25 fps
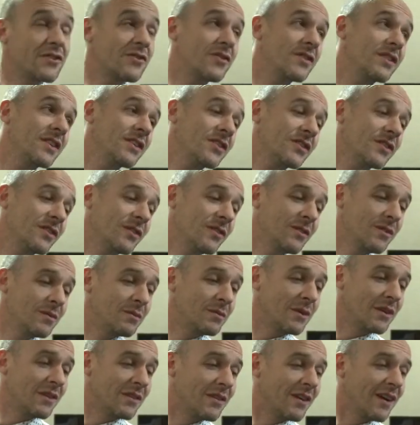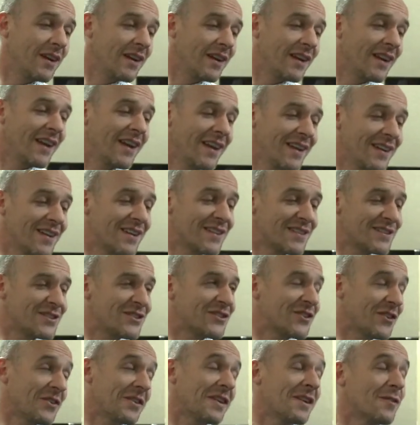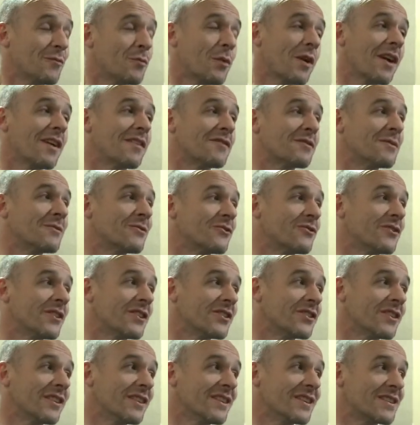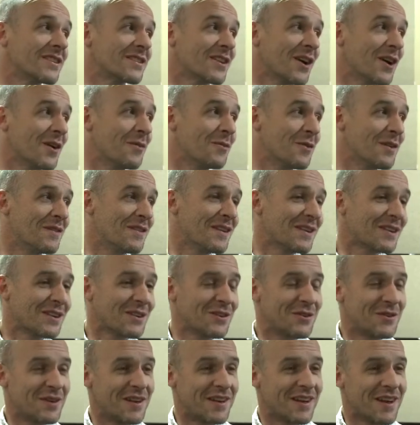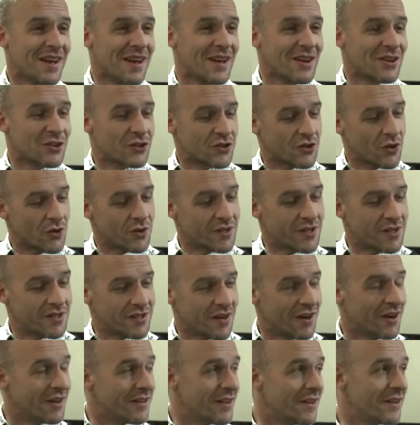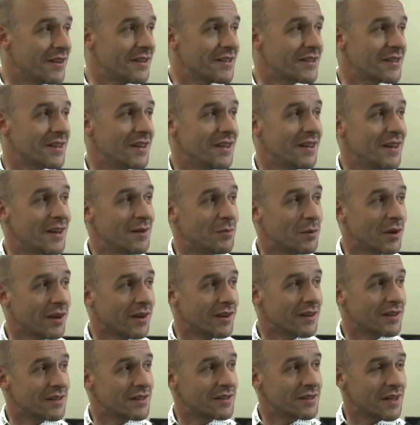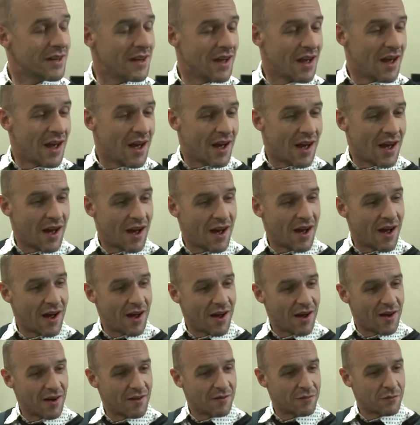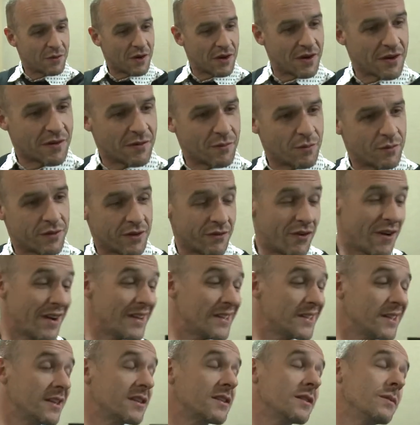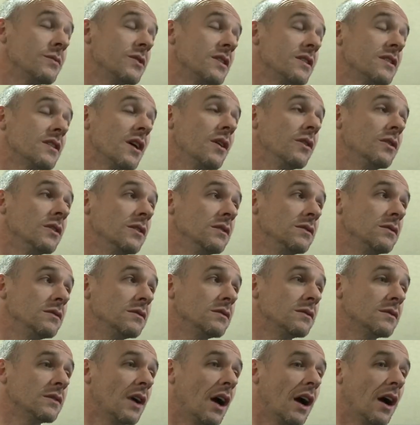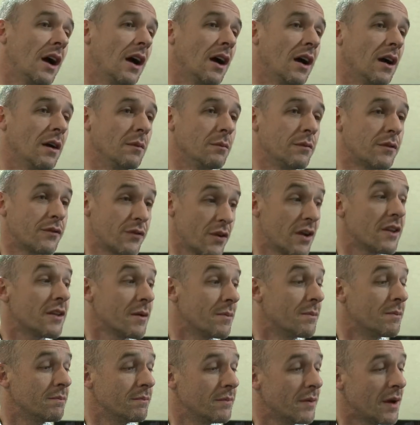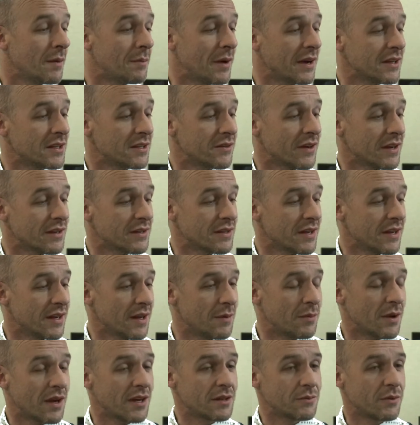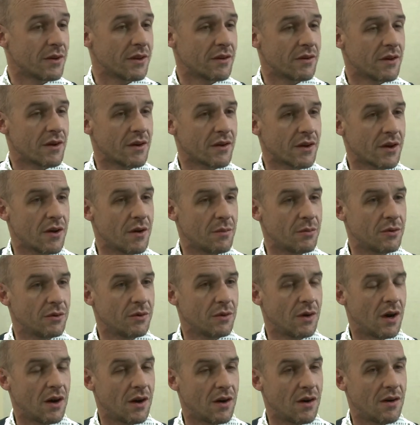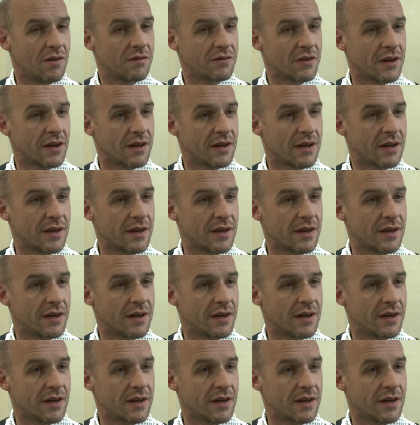it's traditional, but in a stunning break from tradition this time, we've included sources other than CD players. We've got there are 8 systems in total. 3 of them are based around CD players, but there are a couple of